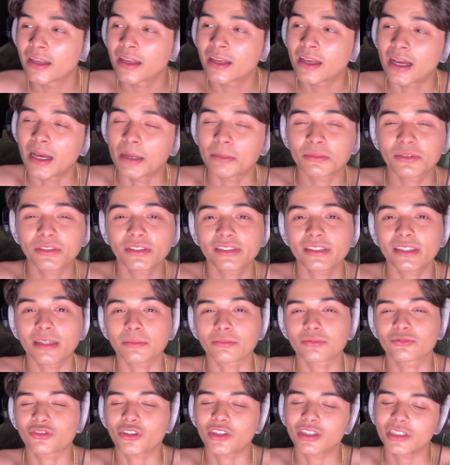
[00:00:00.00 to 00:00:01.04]
I'm
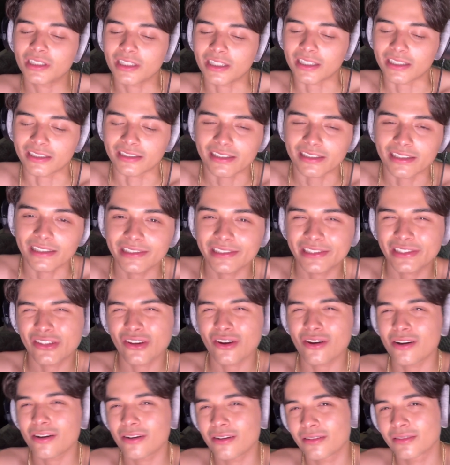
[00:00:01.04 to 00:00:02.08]
trying to like tease
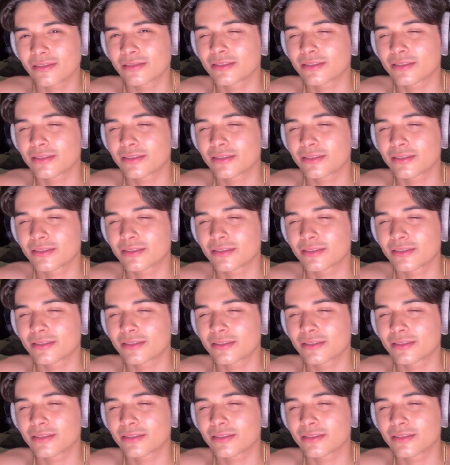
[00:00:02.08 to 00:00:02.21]
y'all,